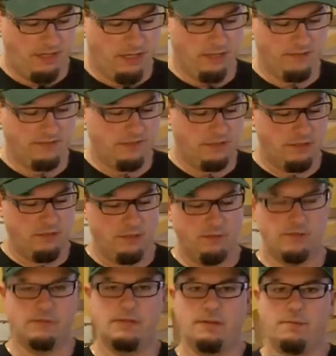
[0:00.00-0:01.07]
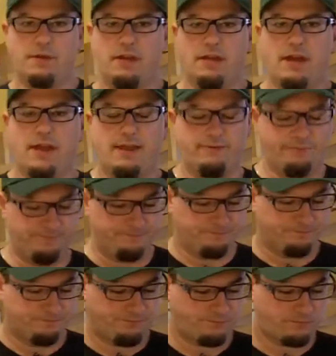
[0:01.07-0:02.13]
it helps to use a putty knife
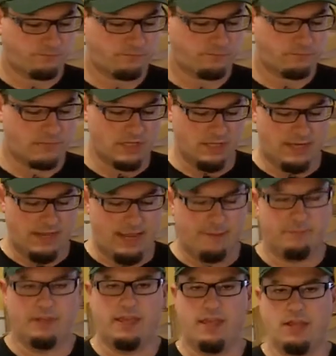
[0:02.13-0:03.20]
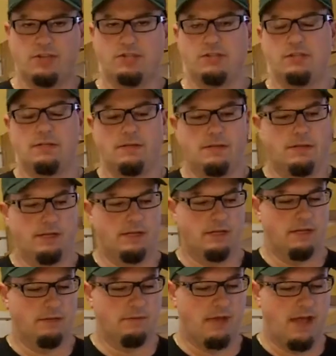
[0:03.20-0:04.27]
in application.
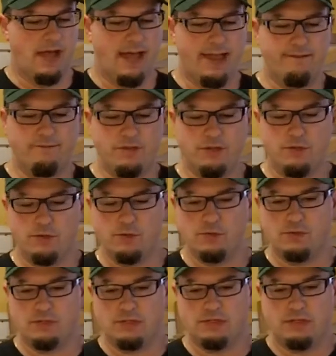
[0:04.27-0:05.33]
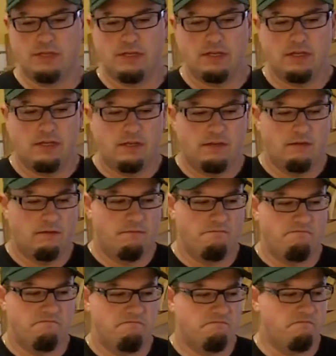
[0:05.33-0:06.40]
I've used
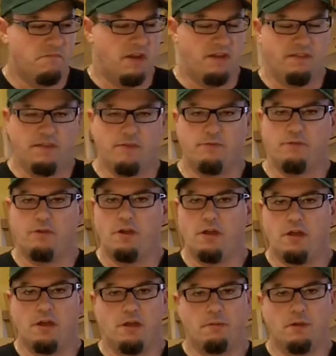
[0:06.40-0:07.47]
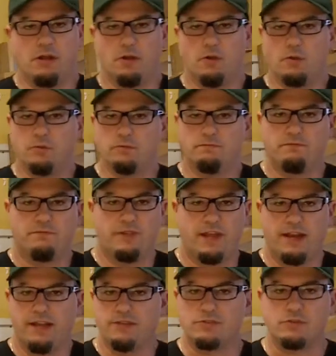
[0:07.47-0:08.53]
anything from an old
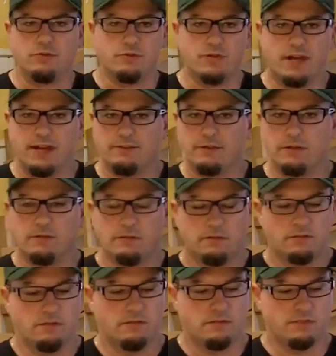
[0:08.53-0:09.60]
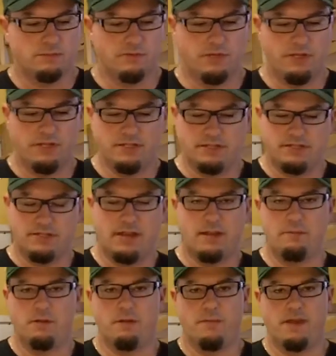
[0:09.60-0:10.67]
flathead screwdriver to put in just a
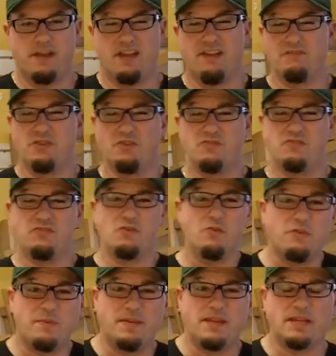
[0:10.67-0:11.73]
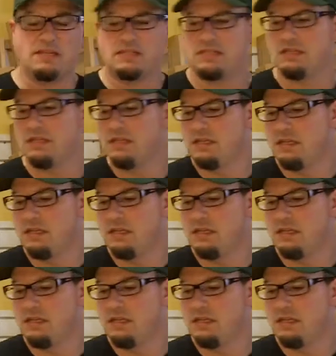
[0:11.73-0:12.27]
tiny bit amount. I've used toothpicks.